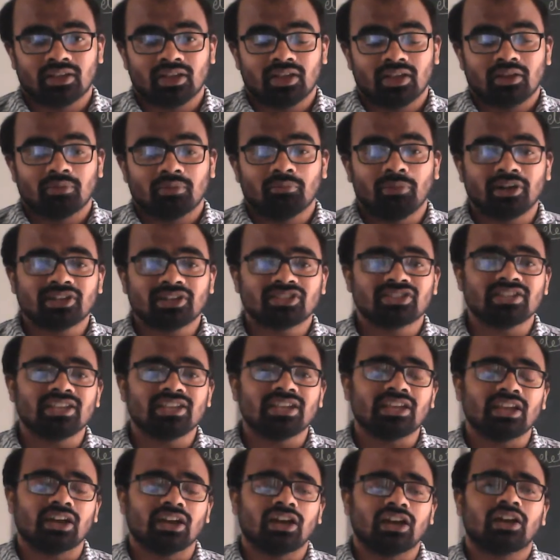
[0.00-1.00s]
But see
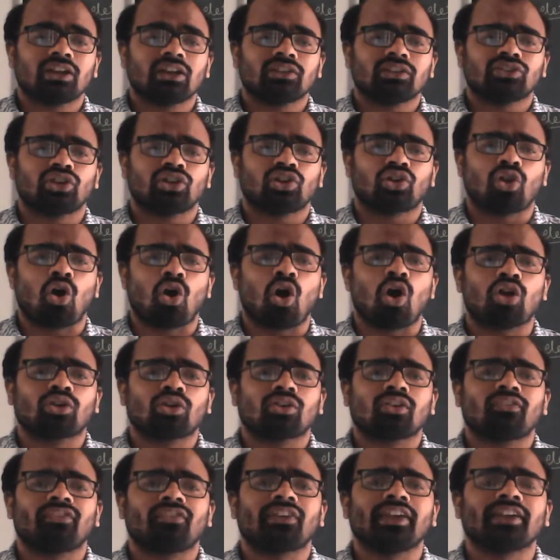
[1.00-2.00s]
here, the lot
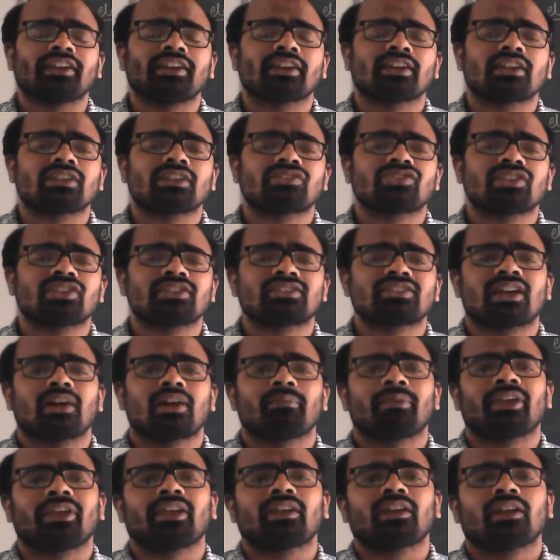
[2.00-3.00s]
of heat energy is
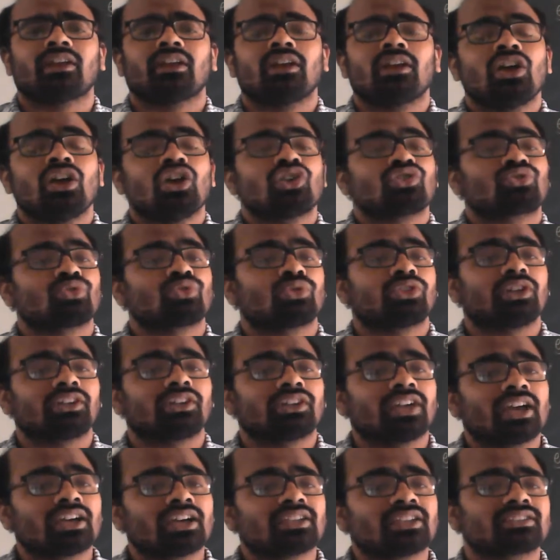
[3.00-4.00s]
coming, so the
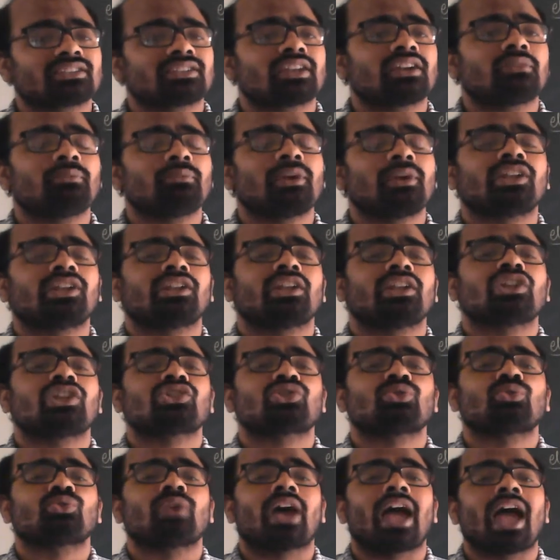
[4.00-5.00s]
tungsten material
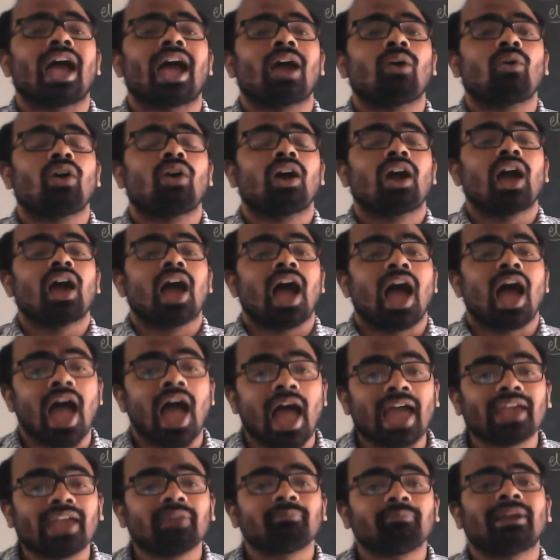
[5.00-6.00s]
should have
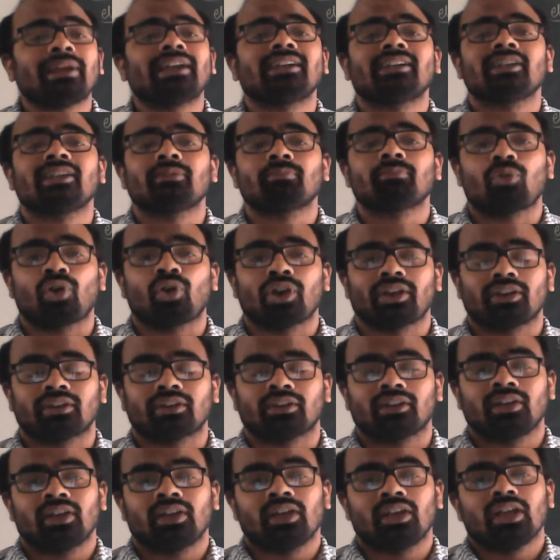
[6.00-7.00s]
high melting point.
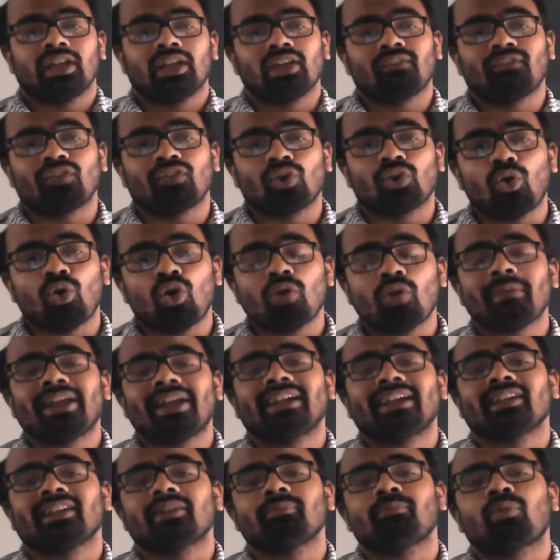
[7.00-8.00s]
If low
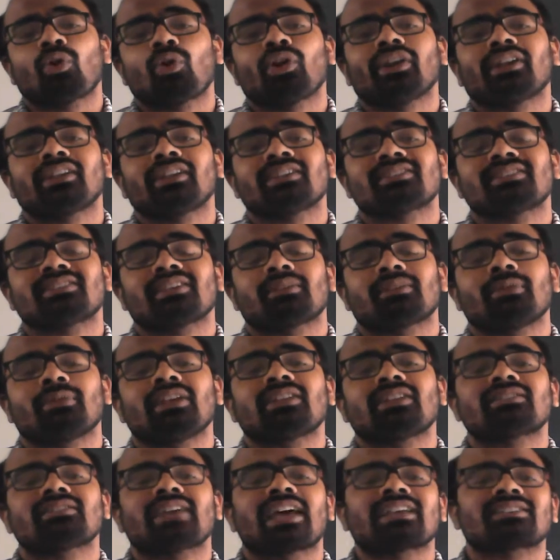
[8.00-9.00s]
melting point is there,
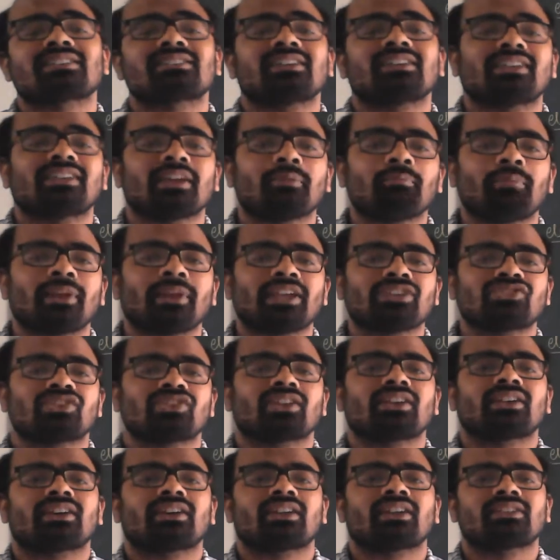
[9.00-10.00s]
means as the temperature
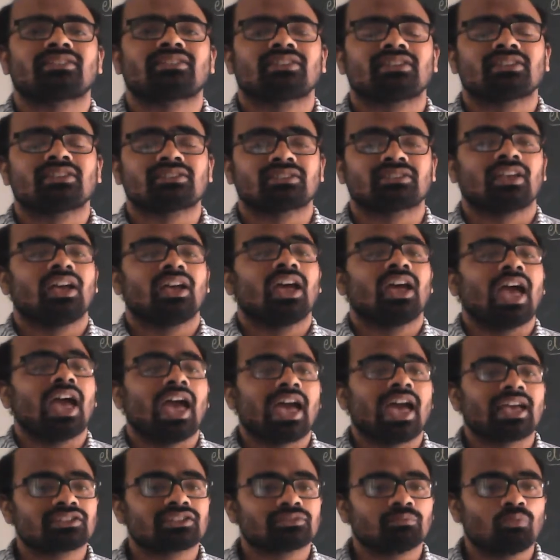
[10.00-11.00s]
increases,
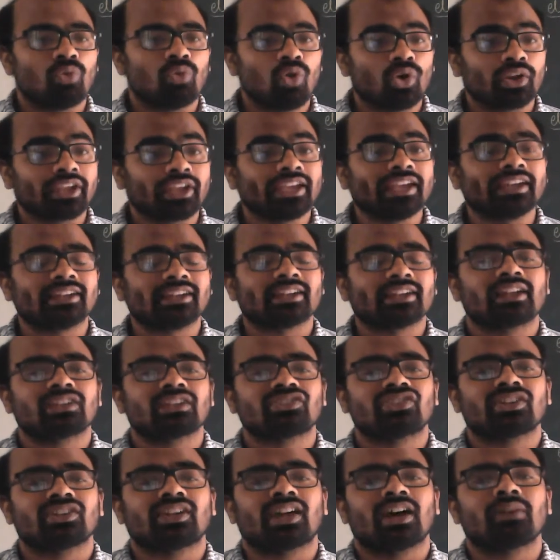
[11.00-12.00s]
as more heat
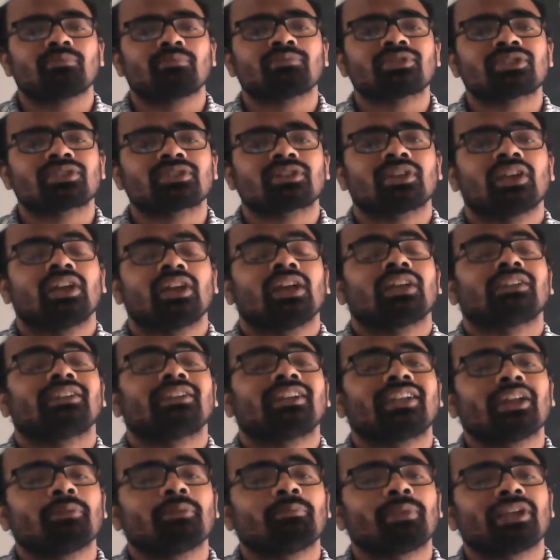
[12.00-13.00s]
energy comes, the
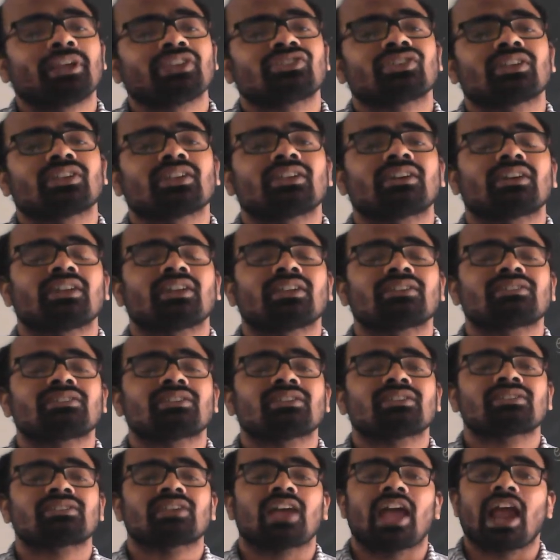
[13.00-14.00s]
temperature
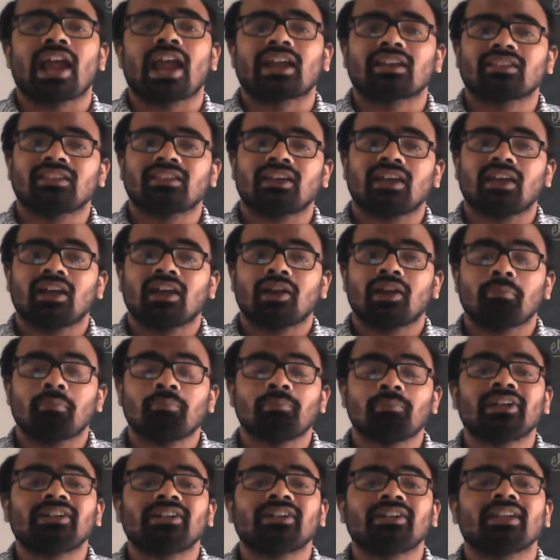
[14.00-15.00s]
increases and the
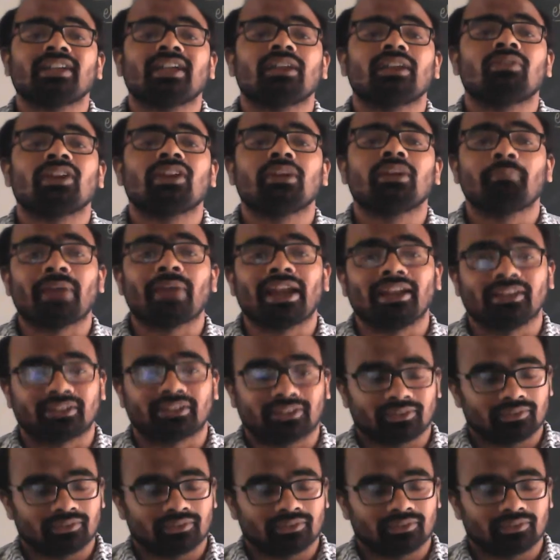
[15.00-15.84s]
material will melt.